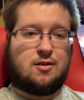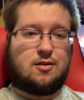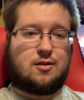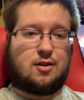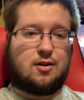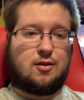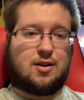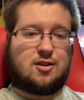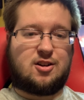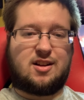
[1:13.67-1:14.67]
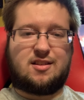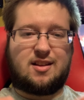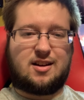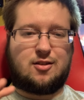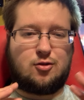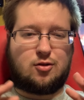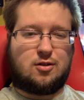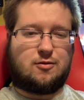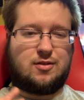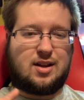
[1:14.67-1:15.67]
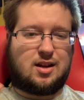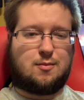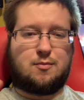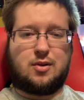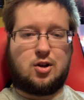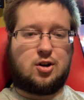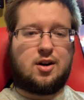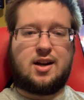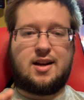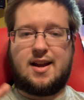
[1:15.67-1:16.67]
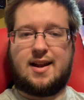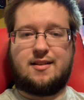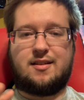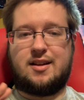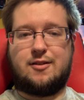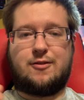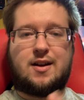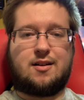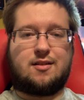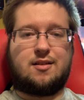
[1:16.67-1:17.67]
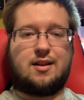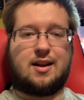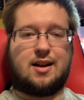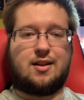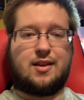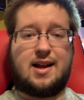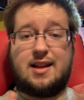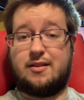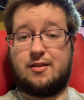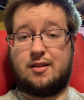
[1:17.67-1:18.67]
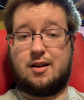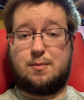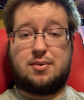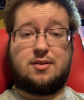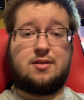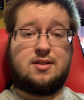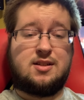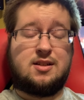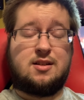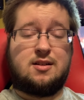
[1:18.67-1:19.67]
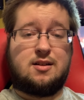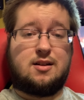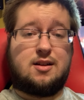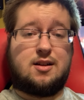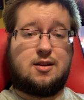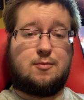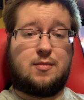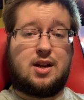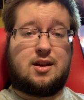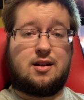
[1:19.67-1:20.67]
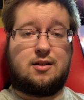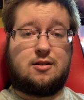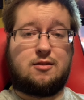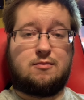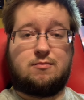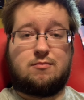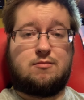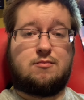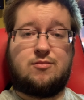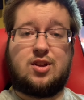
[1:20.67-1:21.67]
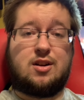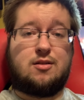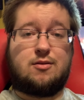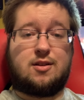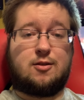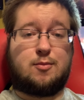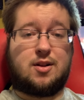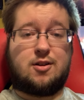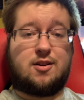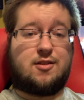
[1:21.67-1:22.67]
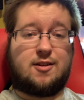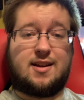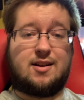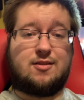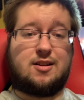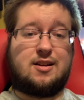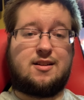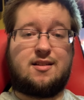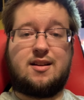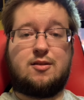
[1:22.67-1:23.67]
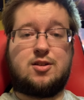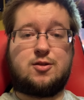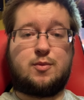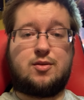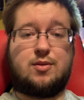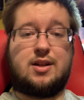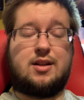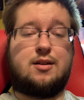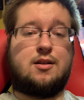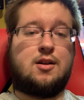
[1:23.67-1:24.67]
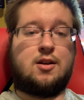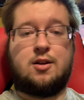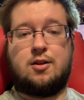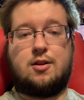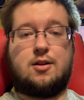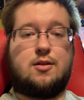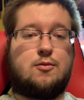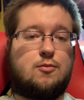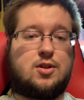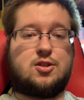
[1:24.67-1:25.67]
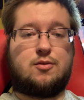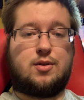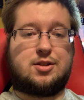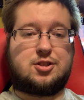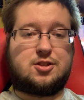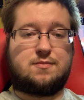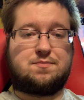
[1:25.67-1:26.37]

So it creates like a sort of like blurry, hazy effect, and that ends up making, things blurry, so you can't really distinguish between, which is which.